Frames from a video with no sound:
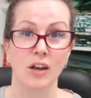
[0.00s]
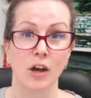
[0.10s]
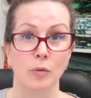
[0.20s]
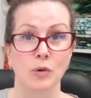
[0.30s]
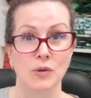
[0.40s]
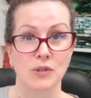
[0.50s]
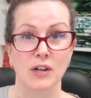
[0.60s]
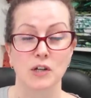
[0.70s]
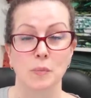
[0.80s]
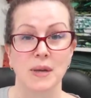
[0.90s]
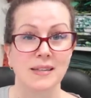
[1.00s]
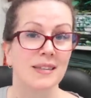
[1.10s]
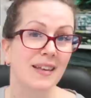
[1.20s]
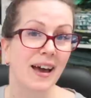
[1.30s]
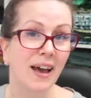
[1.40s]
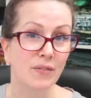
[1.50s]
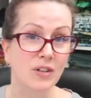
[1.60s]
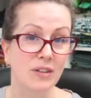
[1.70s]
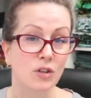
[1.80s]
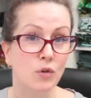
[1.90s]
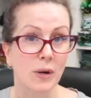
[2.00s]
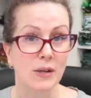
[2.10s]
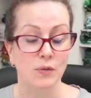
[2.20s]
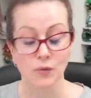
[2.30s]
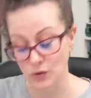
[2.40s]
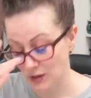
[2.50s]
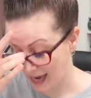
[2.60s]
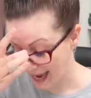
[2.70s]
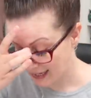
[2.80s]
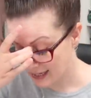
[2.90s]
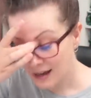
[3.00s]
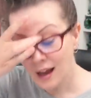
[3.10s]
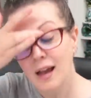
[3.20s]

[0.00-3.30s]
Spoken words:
Cobra Corsage pieces that I haven't done the 12s for yet.